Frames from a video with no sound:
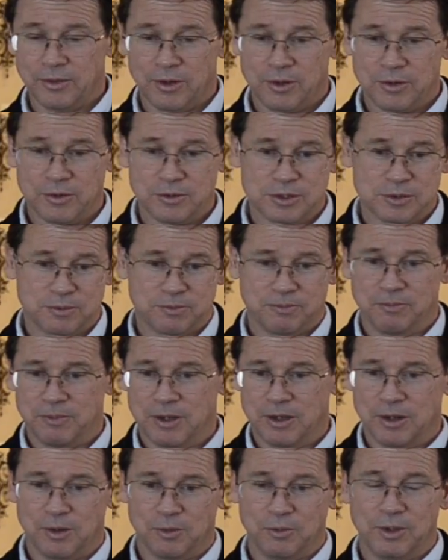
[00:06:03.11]
of those,
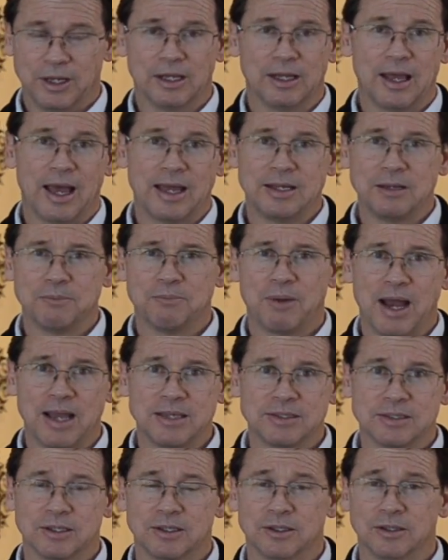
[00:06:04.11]
reclining
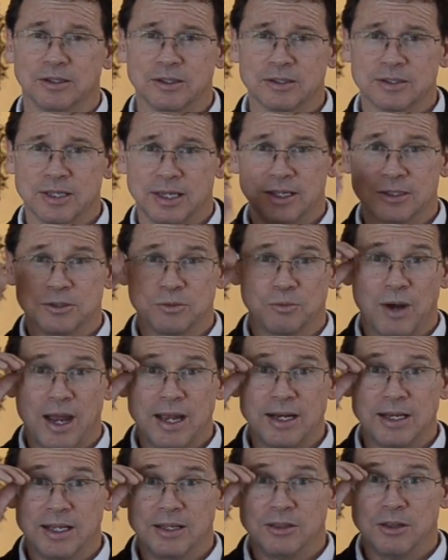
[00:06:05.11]
bicycles, and it's
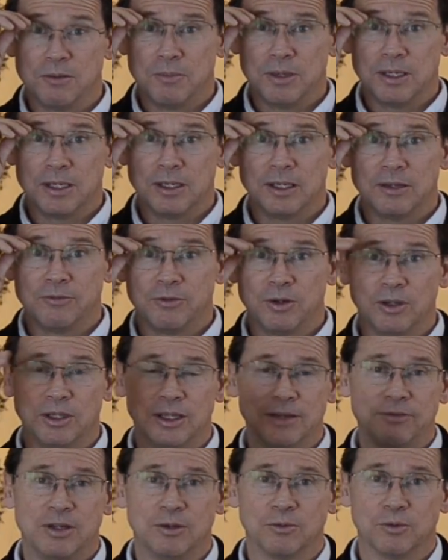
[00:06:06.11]
right in the middle of your
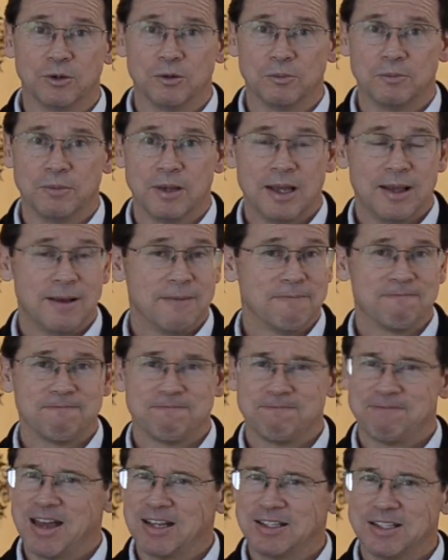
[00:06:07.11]
living room,
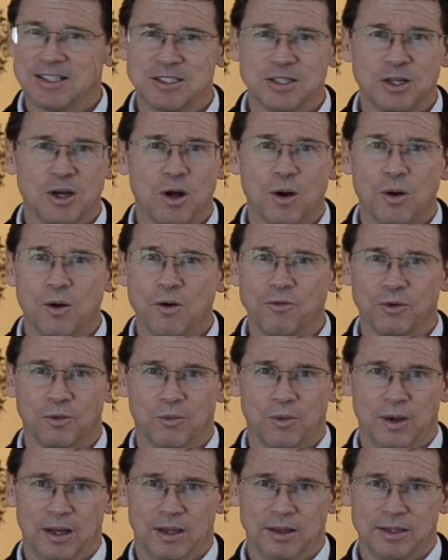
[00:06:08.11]
that doesn't go
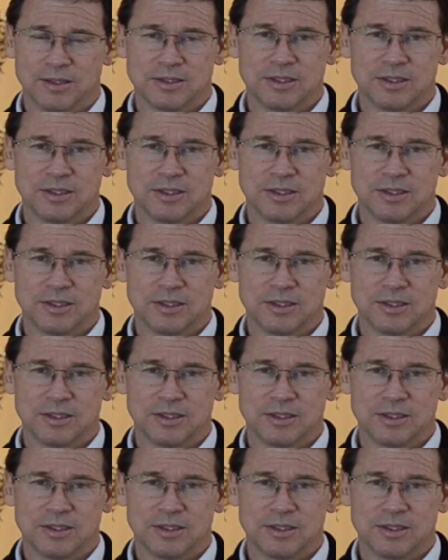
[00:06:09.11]
over well.